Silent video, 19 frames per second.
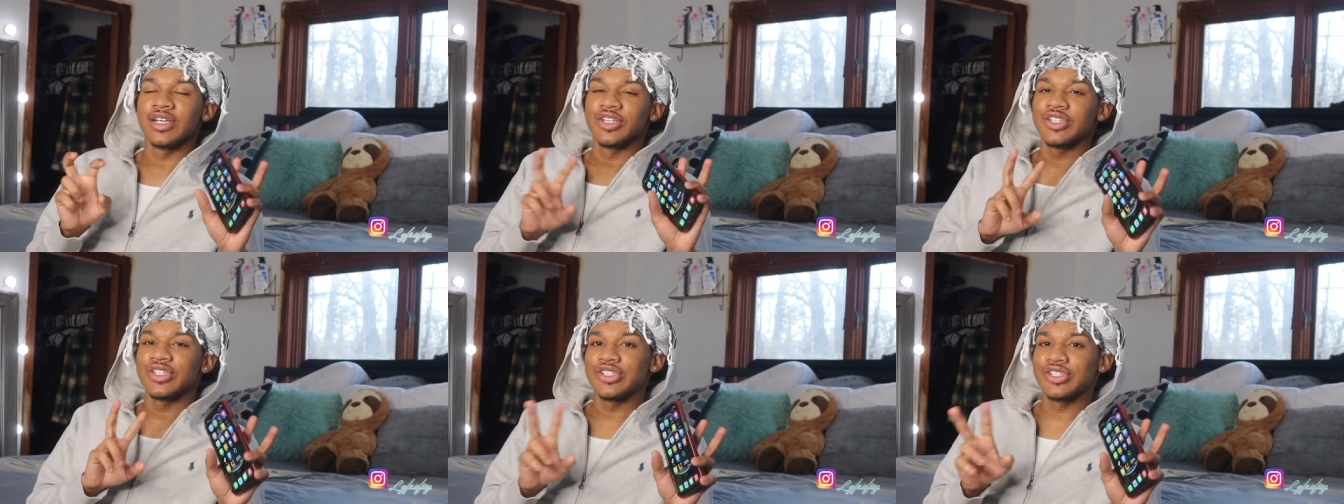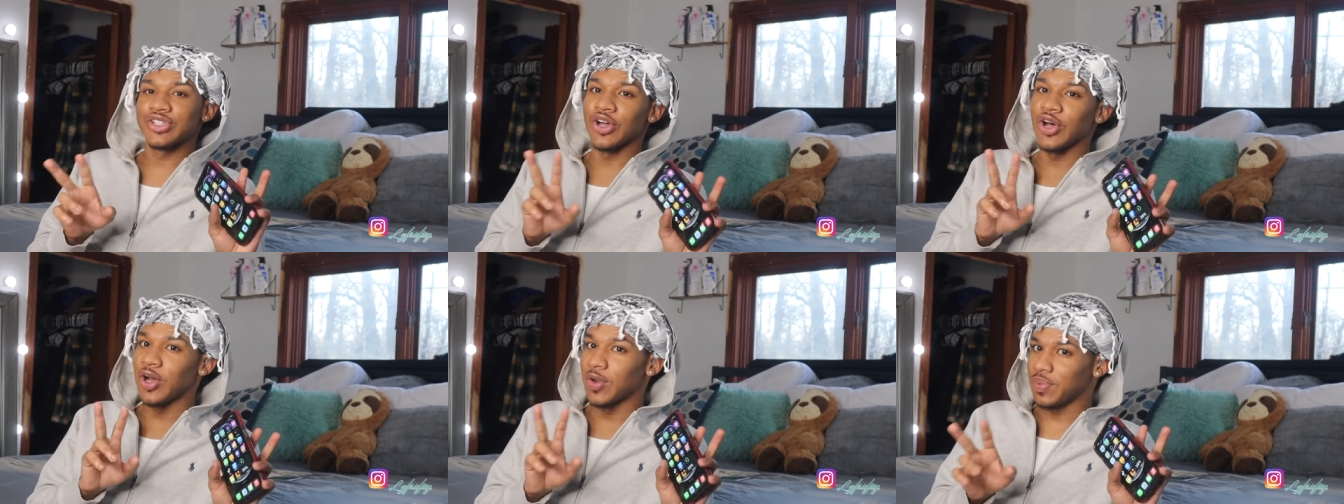
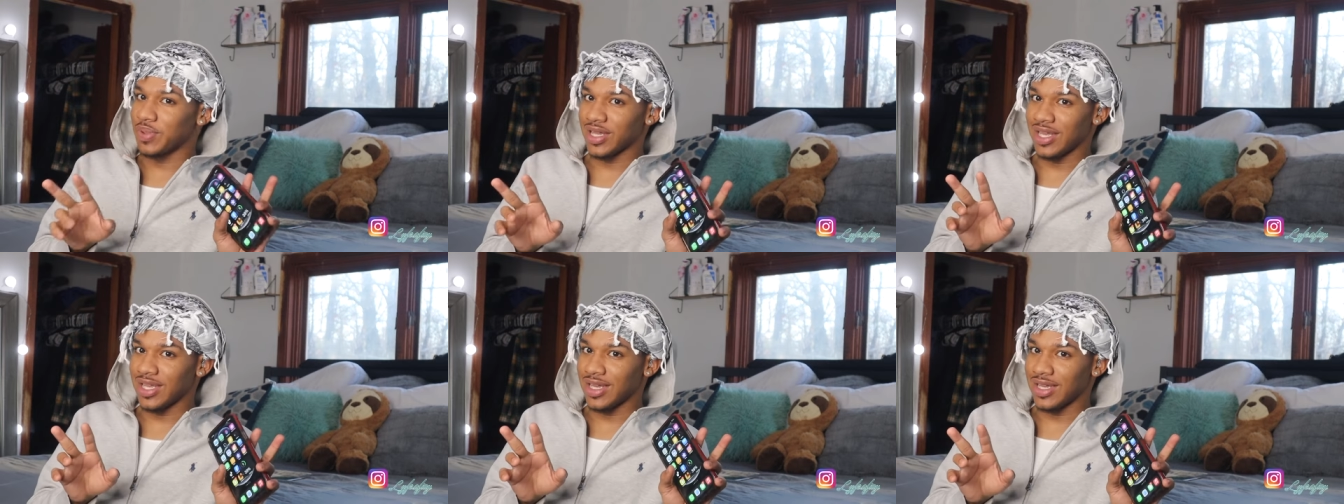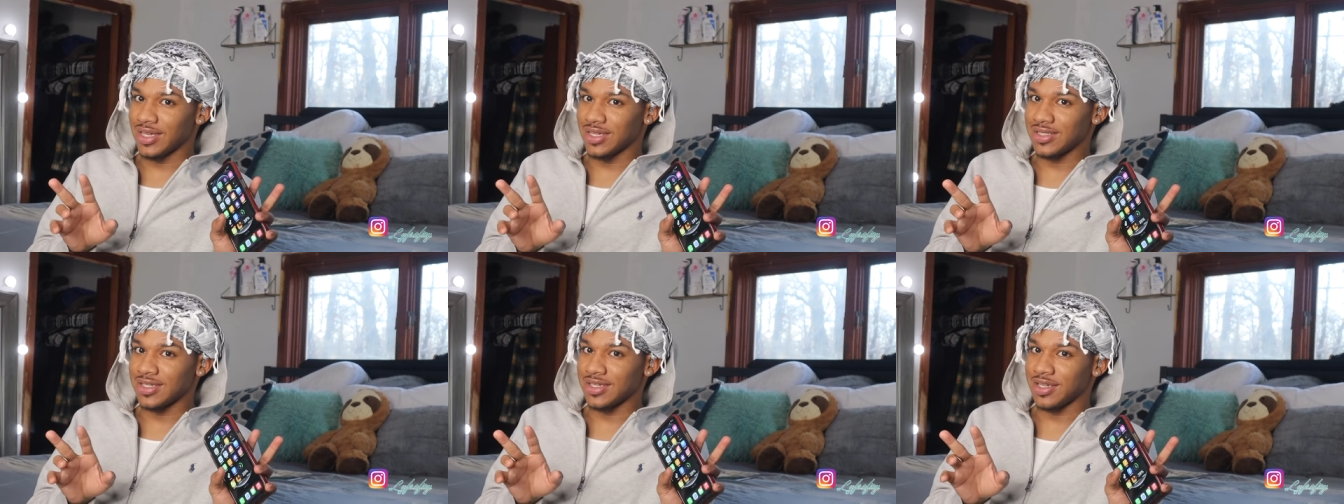star player
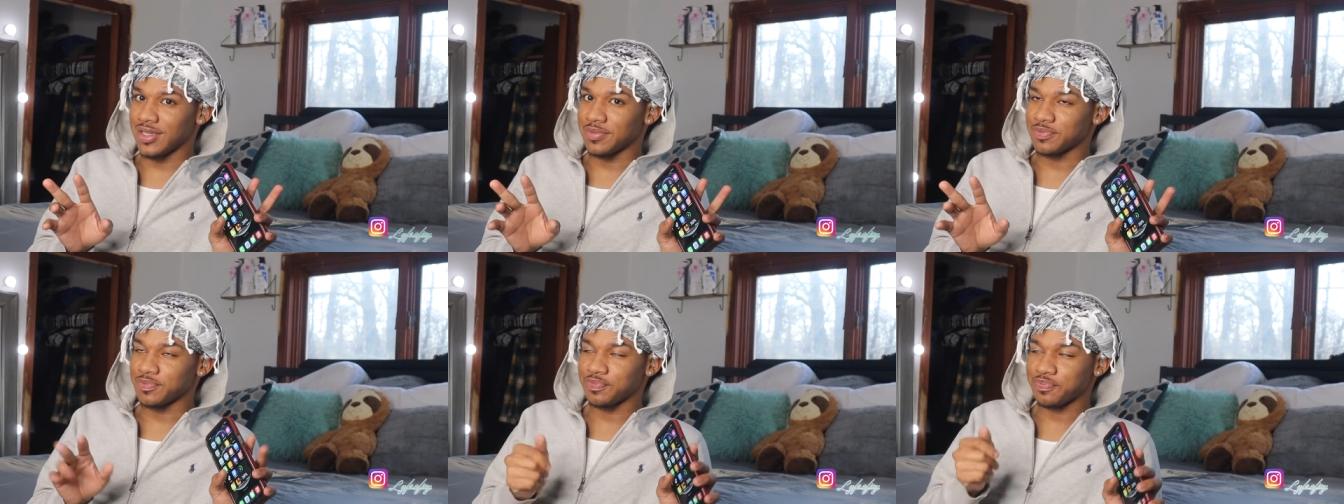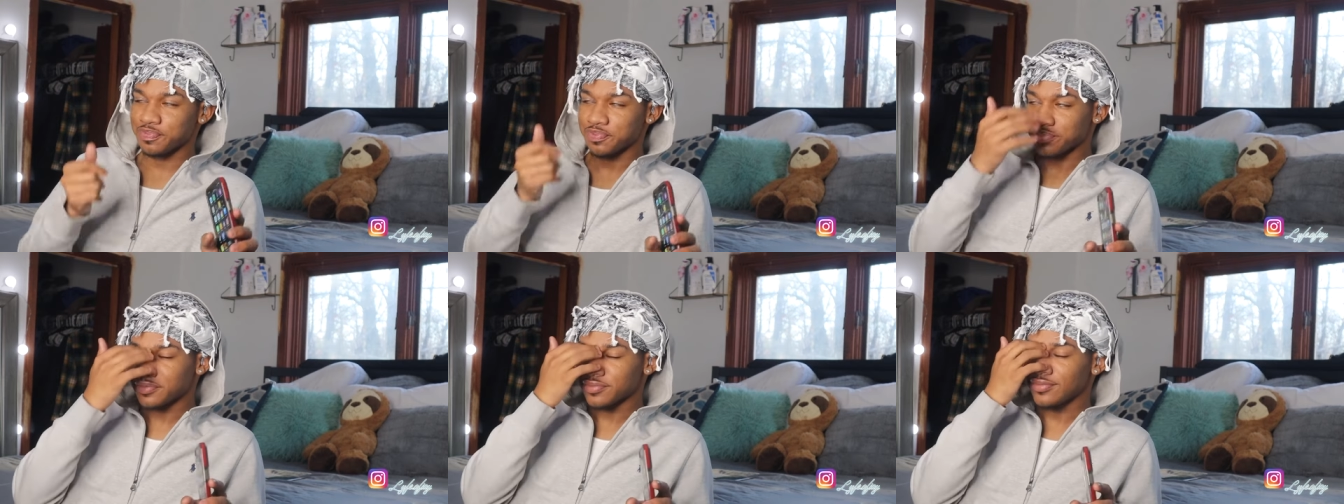of the team.
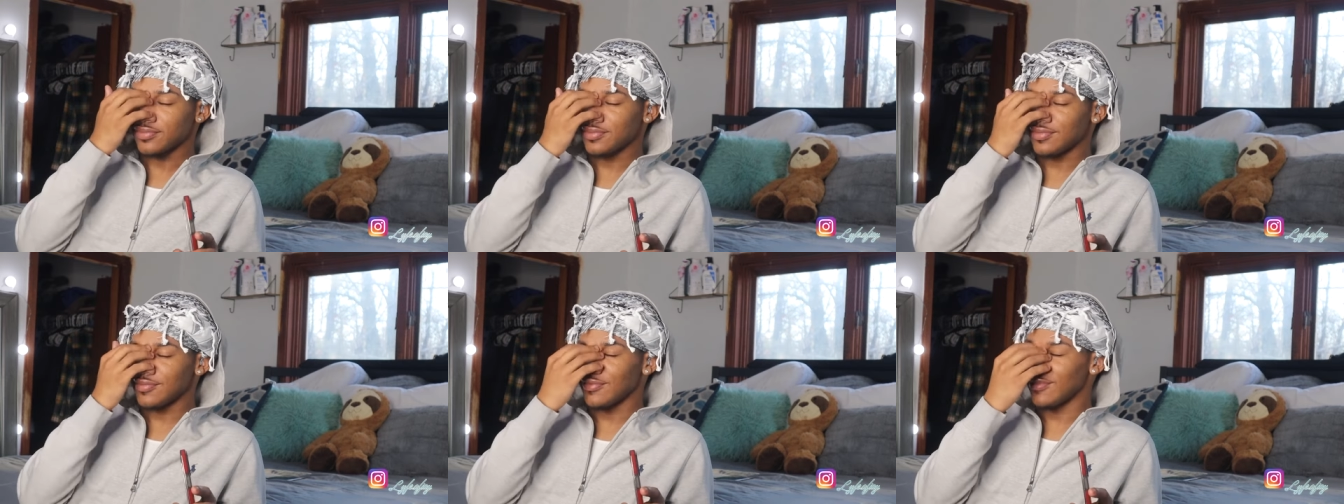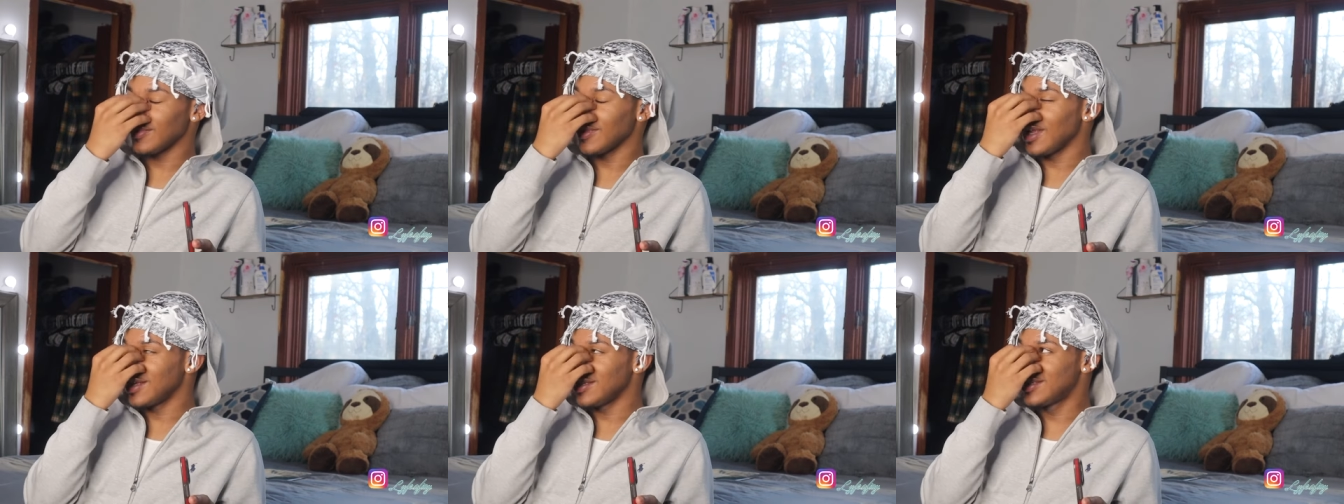
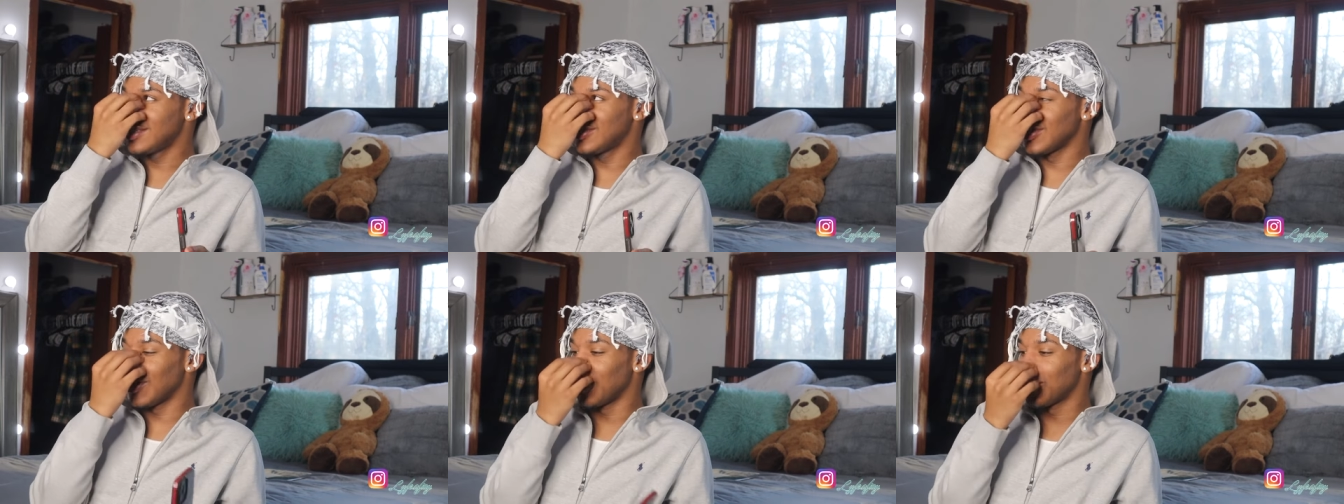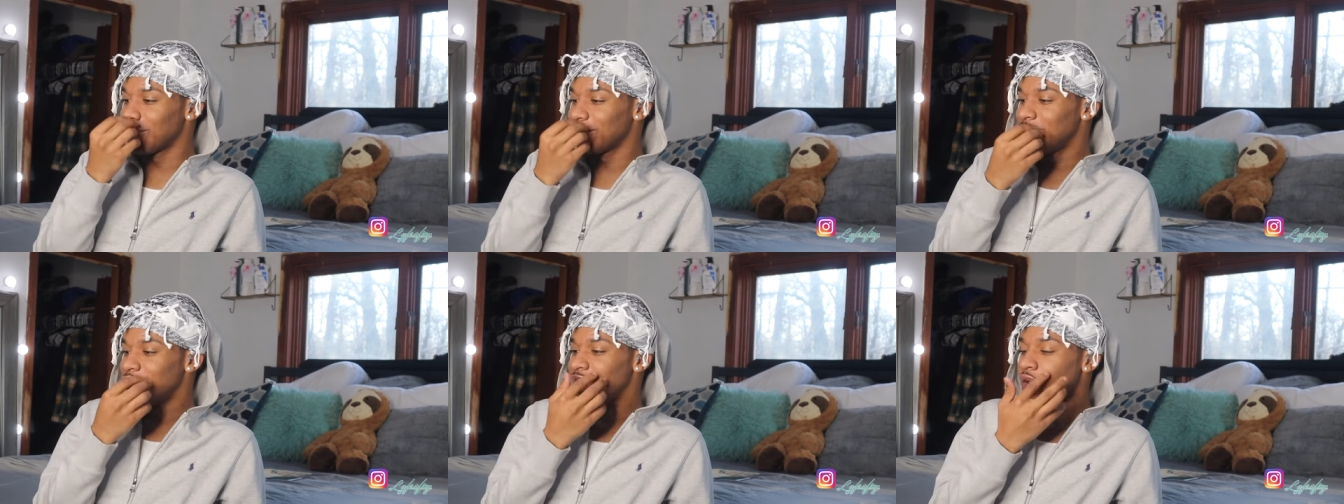
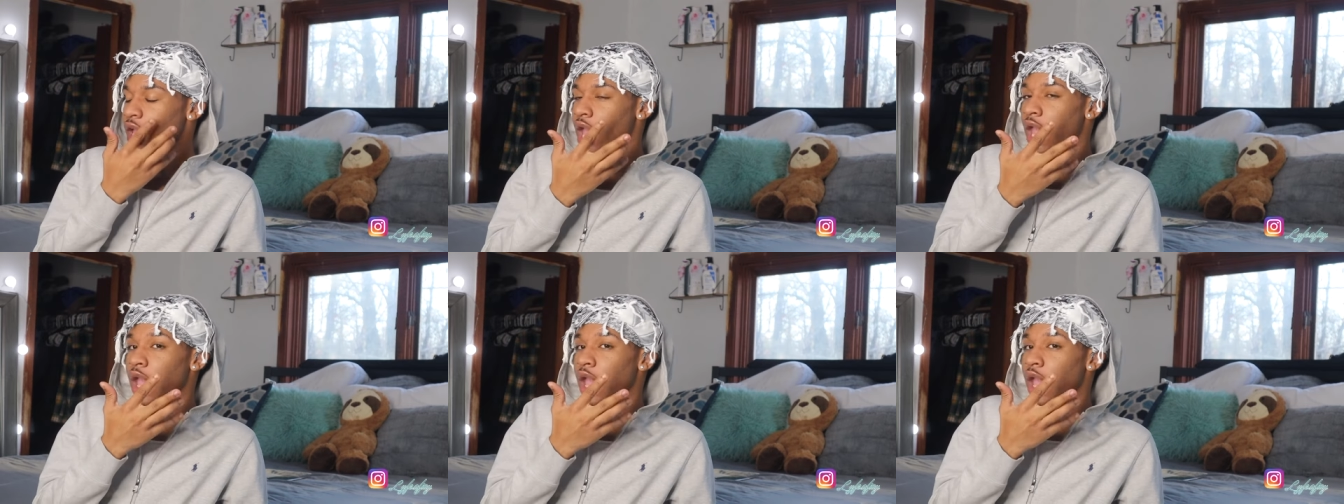So